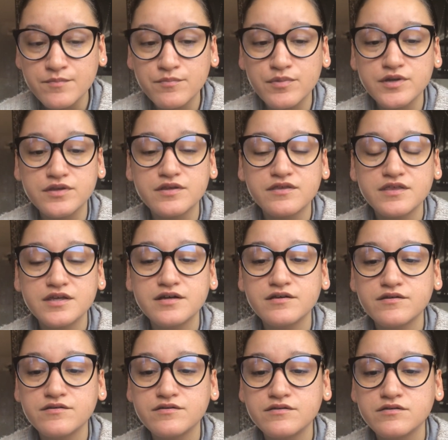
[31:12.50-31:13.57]
But the thing
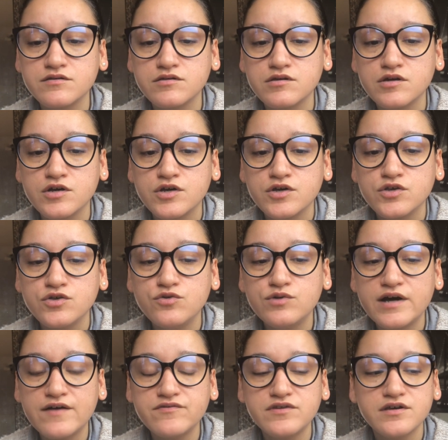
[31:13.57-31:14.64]
is, you
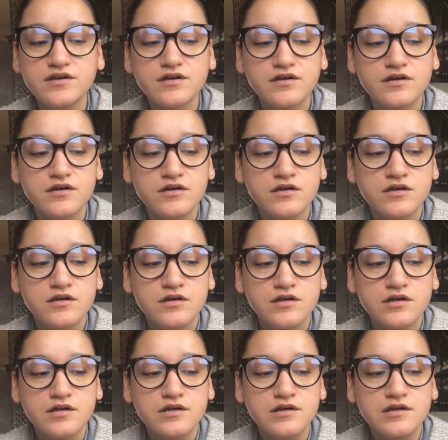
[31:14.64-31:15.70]
have to
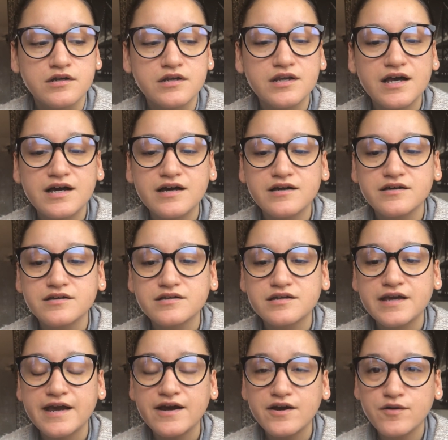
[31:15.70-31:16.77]
not
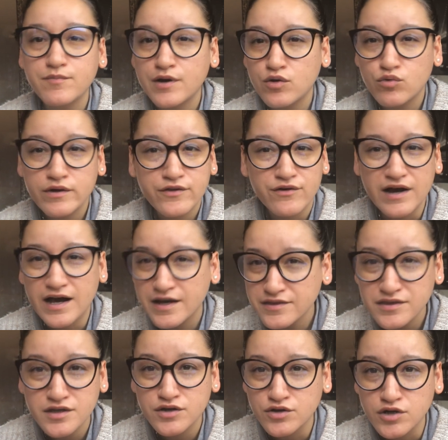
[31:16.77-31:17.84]
care about whether I
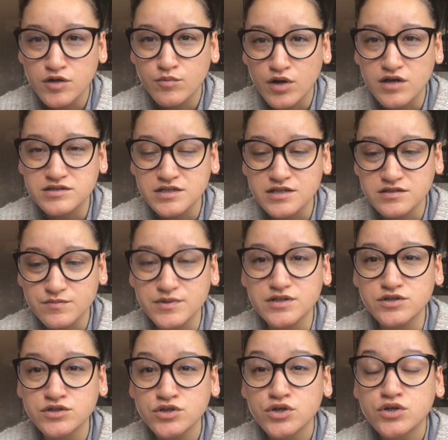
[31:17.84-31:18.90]
think you're a boss-ass
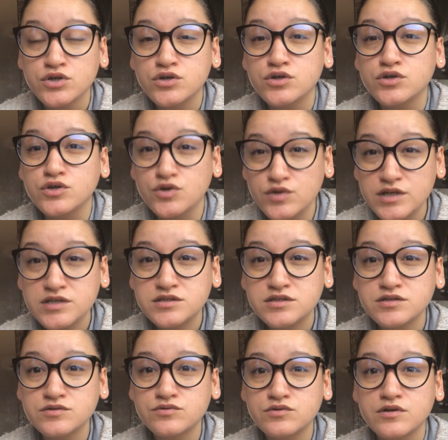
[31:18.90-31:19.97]
bitch. You need
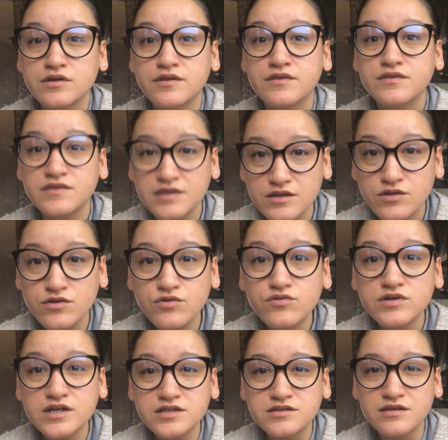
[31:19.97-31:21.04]

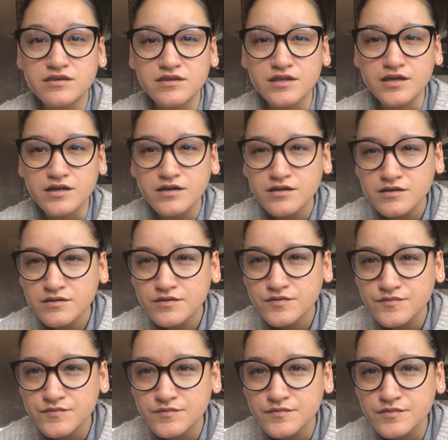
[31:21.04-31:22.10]
to think.
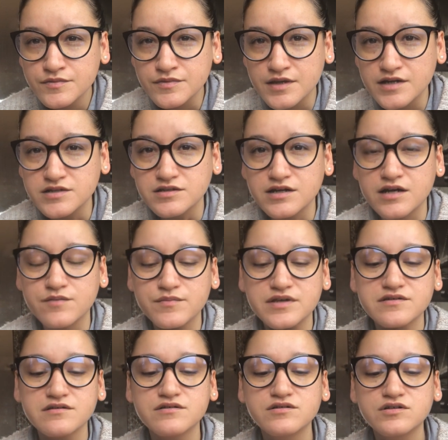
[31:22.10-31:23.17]
I just got a
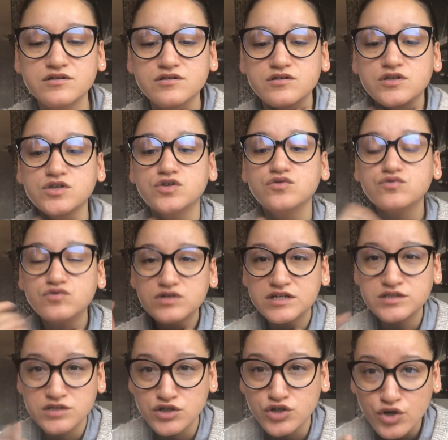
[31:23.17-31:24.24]
message. You need
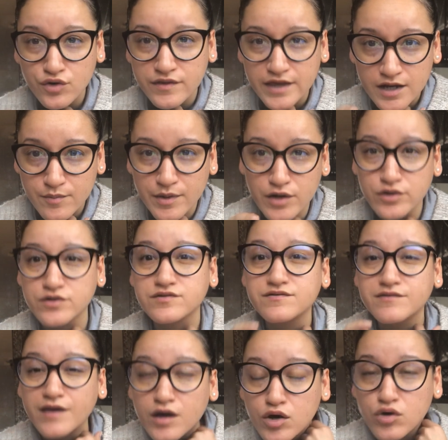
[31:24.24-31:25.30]
to know that about
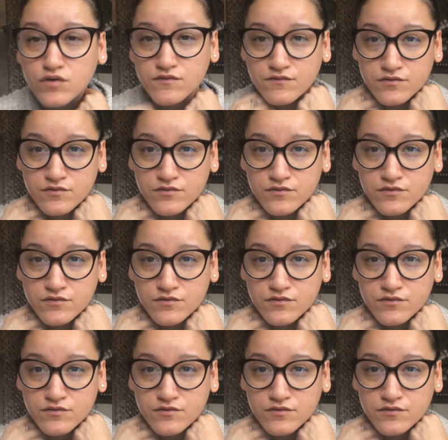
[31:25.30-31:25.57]
yourself.